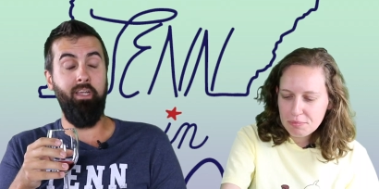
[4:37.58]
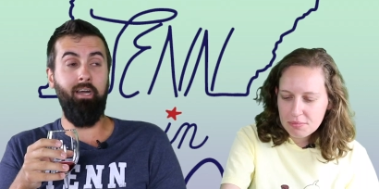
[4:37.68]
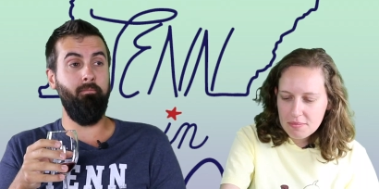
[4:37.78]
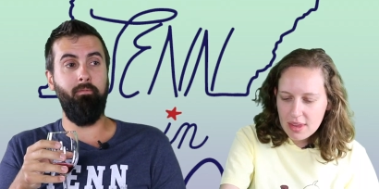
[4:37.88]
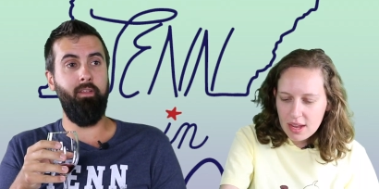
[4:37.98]

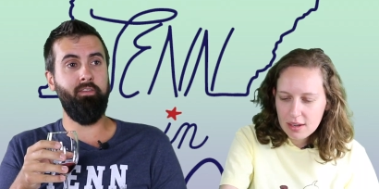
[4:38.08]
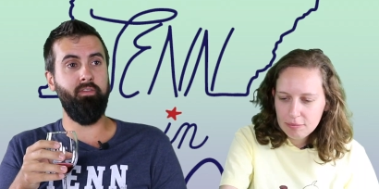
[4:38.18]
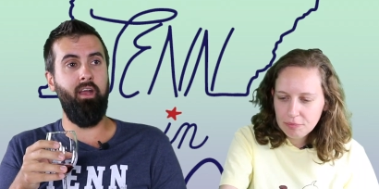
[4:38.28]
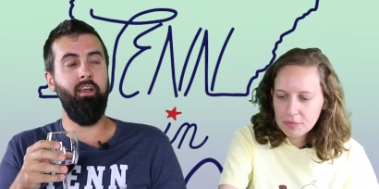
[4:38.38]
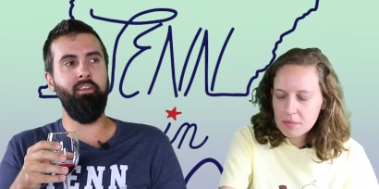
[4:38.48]
Speaker 1: Yeah,
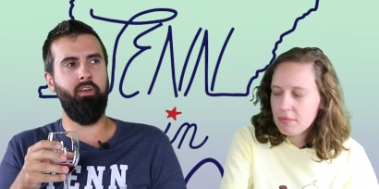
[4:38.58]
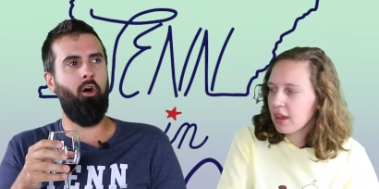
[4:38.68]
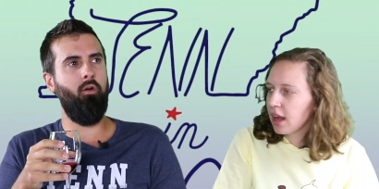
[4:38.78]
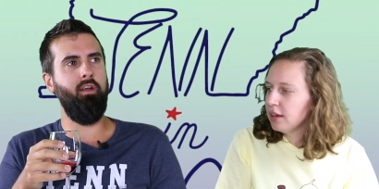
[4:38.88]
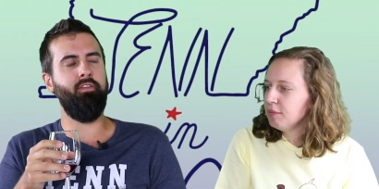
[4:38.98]
that's mm -hmm. it's
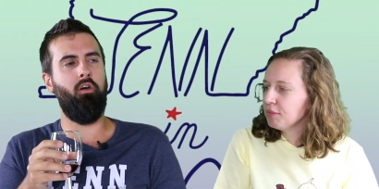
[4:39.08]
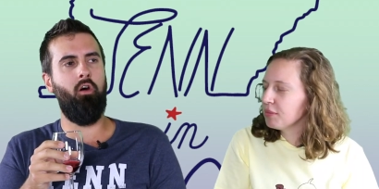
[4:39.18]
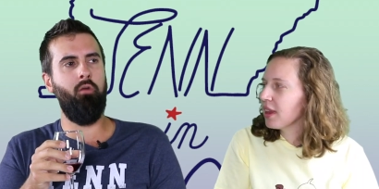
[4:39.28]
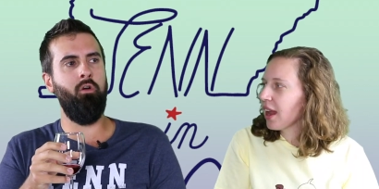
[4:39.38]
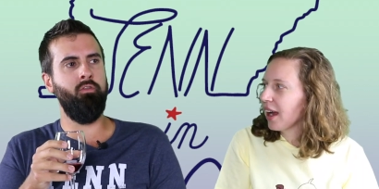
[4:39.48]
all it's
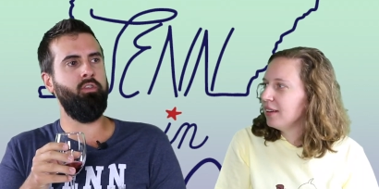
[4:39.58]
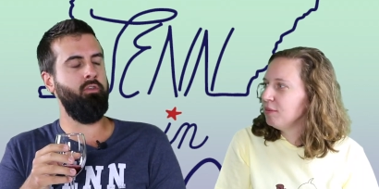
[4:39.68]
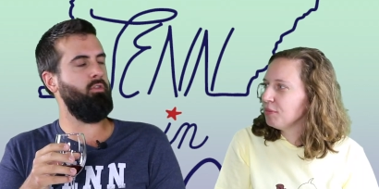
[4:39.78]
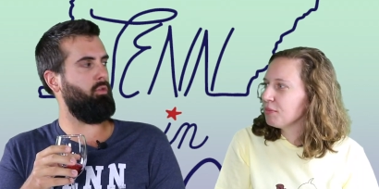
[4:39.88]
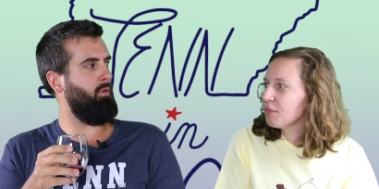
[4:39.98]
almost
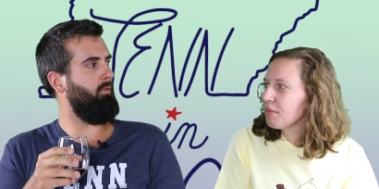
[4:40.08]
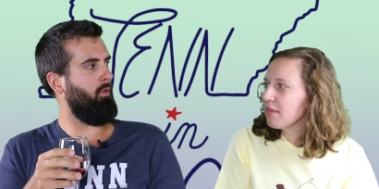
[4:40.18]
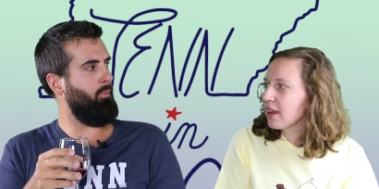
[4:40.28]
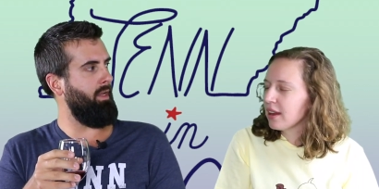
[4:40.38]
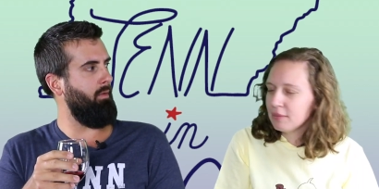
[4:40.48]
too sweet
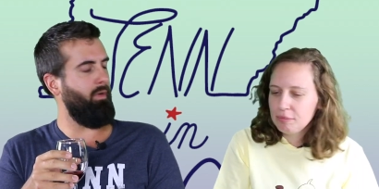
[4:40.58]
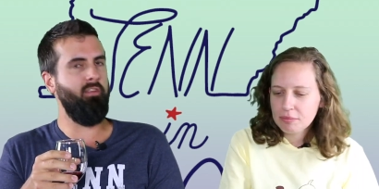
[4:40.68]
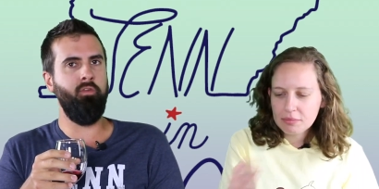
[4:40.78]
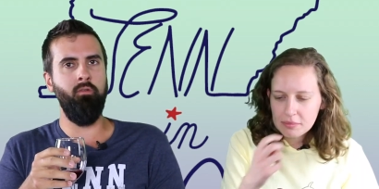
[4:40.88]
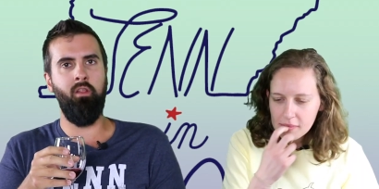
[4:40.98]
for me, but
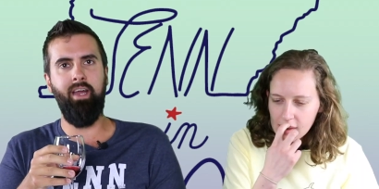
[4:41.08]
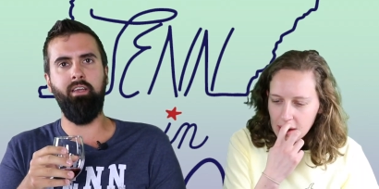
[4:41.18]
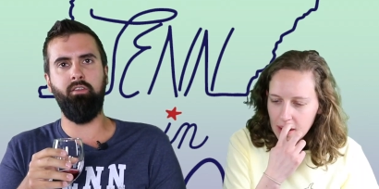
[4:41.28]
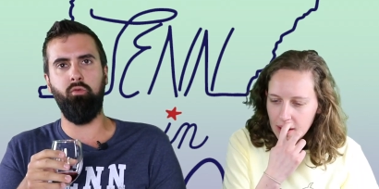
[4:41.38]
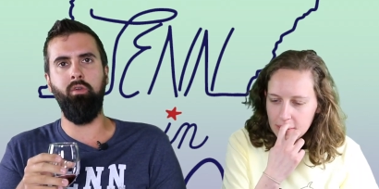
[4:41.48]
if you
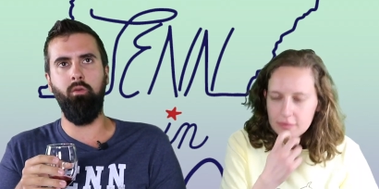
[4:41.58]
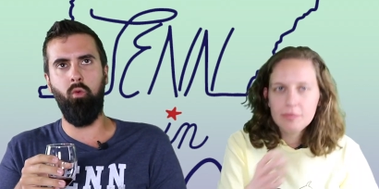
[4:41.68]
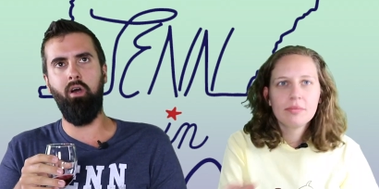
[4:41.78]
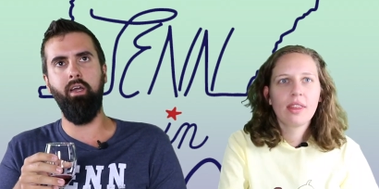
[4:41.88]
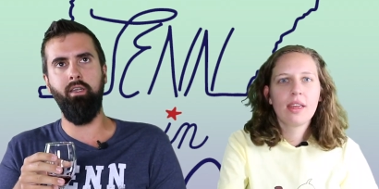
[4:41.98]
like sweet
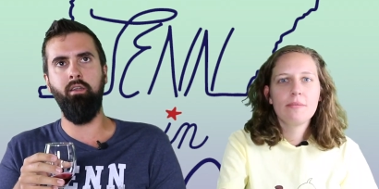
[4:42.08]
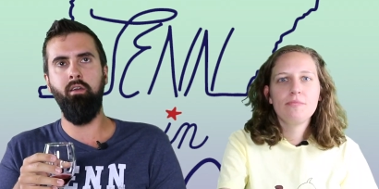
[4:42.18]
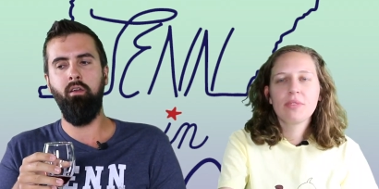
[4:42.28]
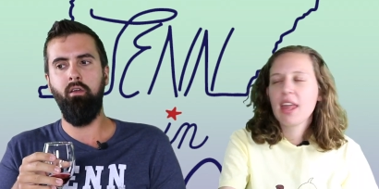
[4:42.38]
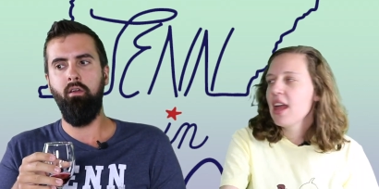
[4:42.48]
wine,
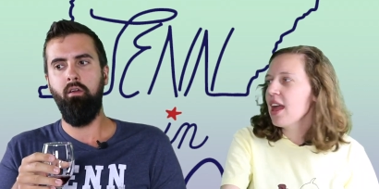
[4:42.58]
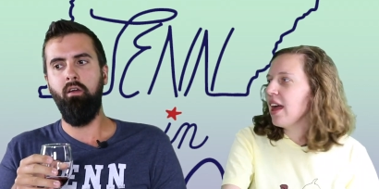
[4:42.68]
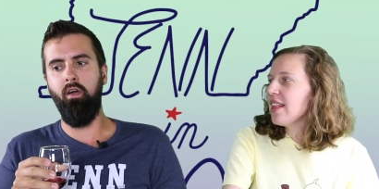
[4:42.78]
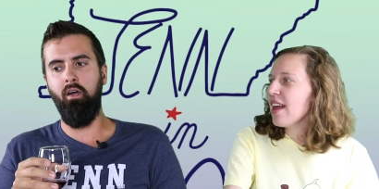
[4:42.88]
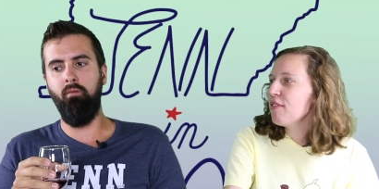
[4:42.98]

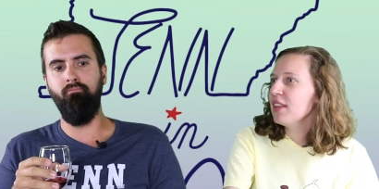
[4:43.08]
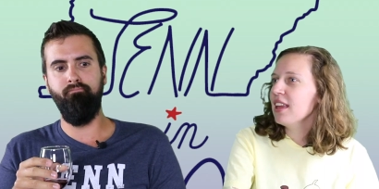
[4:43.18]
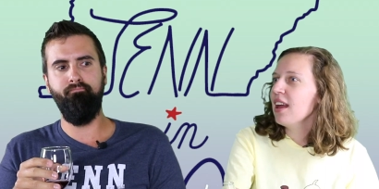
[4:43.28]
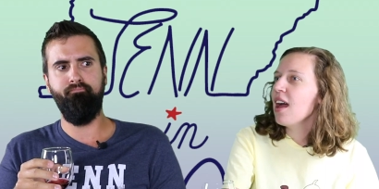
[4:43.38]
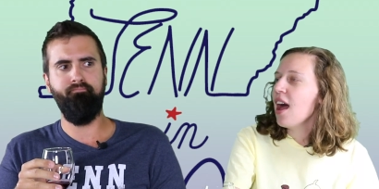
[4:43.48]
Speaker 2: yeah, it's um,
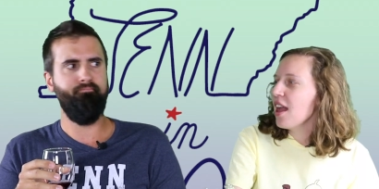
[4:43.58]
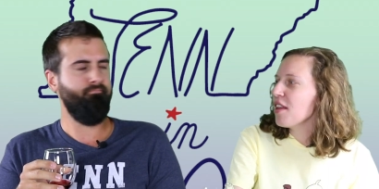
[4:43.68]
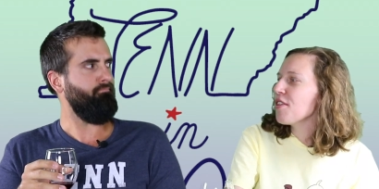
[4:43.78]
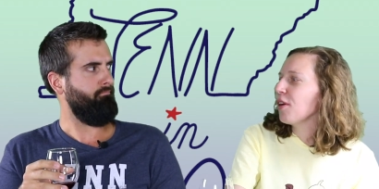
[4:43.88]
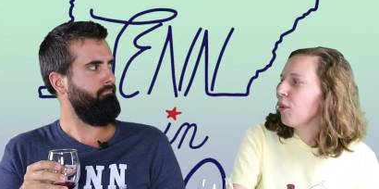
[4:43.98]
definitely a
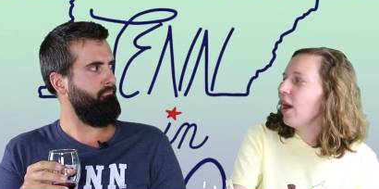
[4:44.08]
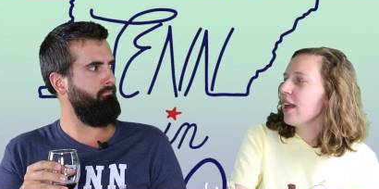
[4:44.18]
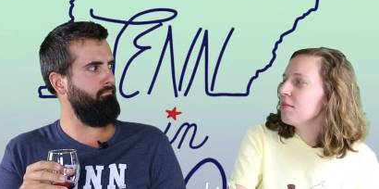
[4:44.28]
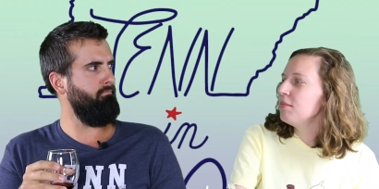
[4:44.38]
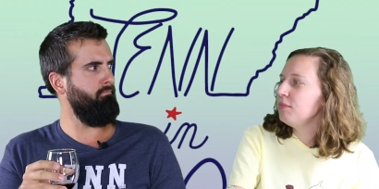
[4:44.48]
dessert
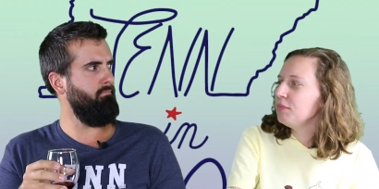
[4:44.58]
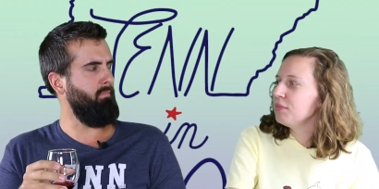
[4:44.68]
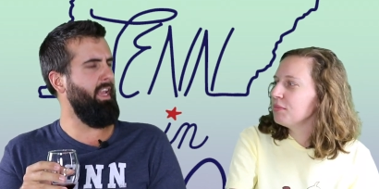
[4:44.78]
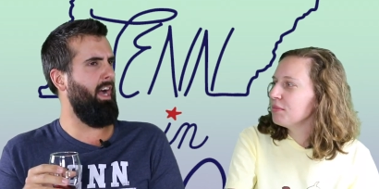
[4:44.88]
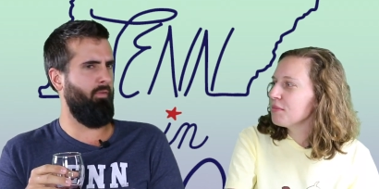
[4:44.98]
wine.
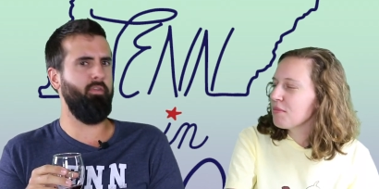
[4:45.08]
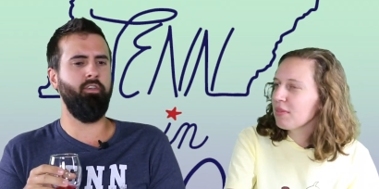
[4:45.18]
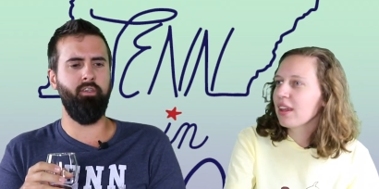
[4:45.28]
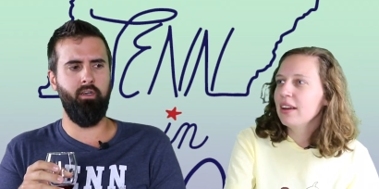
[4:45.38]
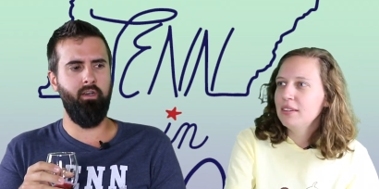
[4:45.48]
Speaker 1: Yeah, for
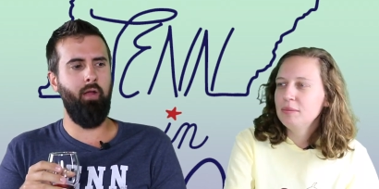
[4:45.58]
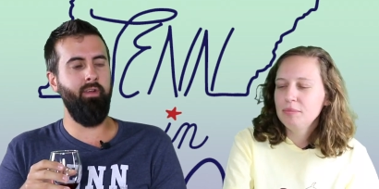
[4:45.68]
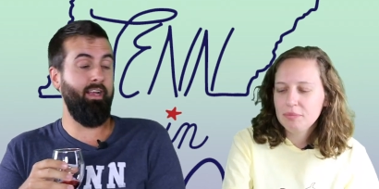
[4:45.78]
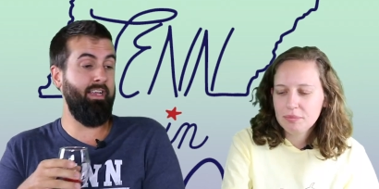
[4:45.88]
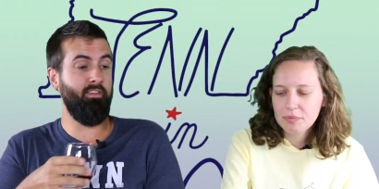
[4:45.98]
sure. I mean, mm -hmm.
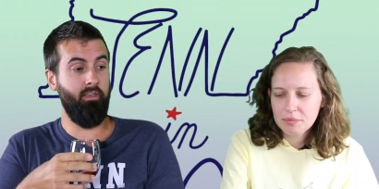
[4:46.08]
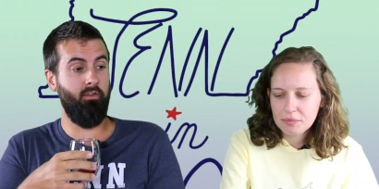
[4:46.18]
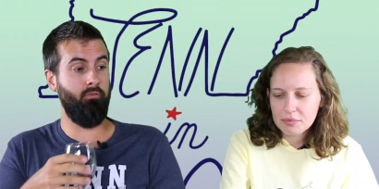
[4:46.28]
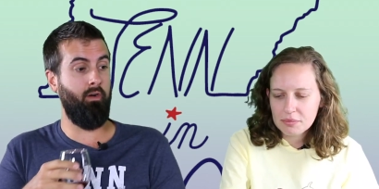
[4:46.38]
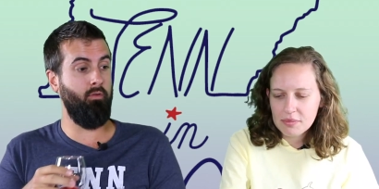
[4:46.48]
I mm-hmm. guess it
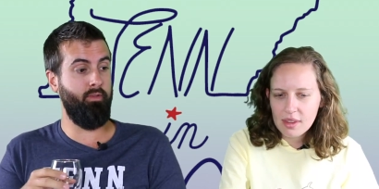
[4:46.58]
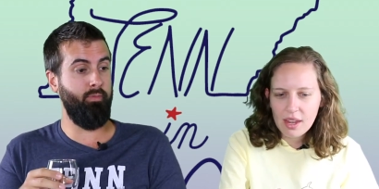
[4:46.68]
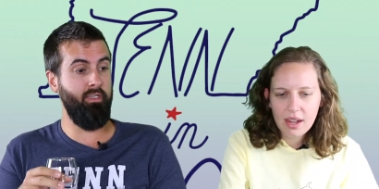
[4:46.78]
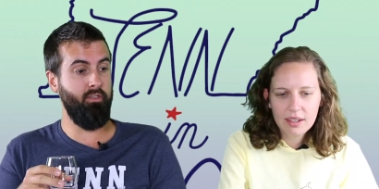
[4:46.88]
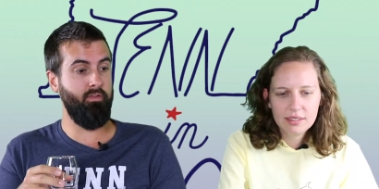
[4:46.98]
goes well with the
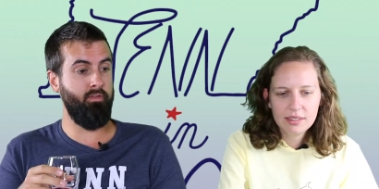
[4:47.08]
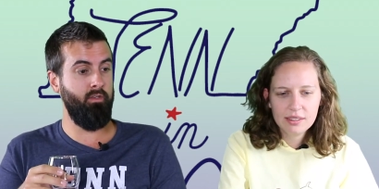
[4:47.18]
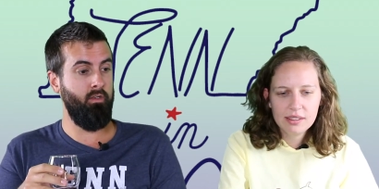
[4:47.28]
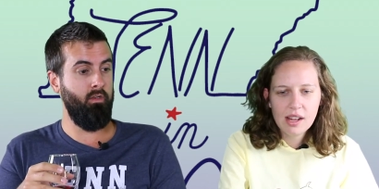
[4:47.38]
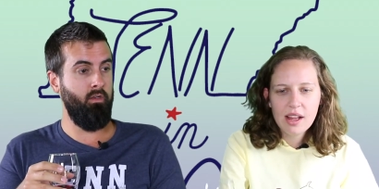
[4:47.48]
peaches.
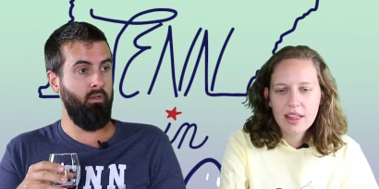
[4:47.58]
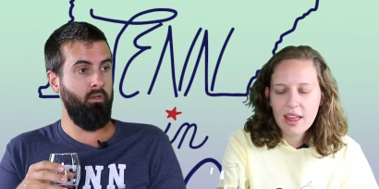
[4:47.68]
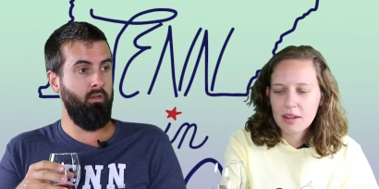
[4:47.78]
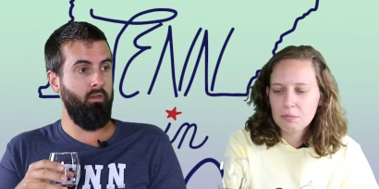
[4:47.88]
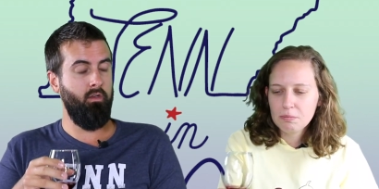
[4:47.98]

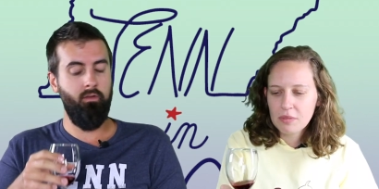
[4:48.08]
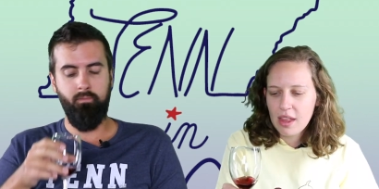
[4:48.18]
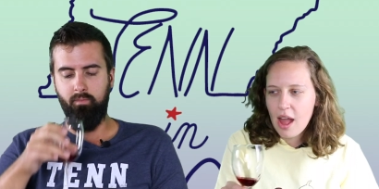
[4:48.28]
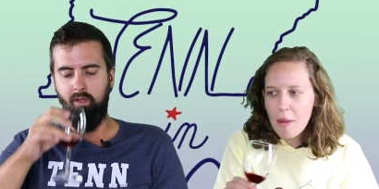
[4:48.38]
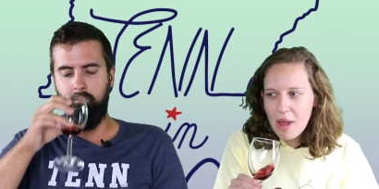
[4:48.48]
Yeah.
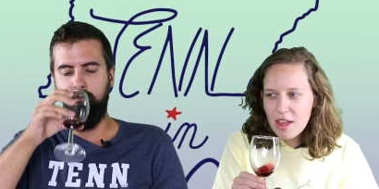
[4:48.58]
I mean,